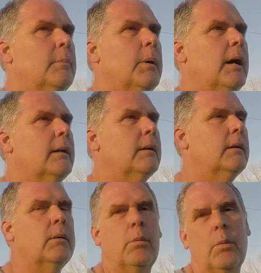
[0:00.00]
But
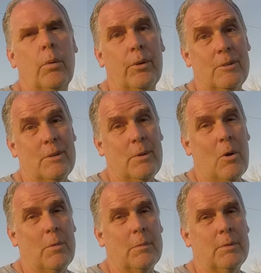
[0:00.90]
we won't know until we
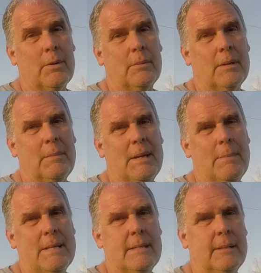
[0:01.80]
open them, so let me get
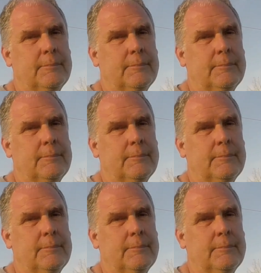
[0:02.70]
busy.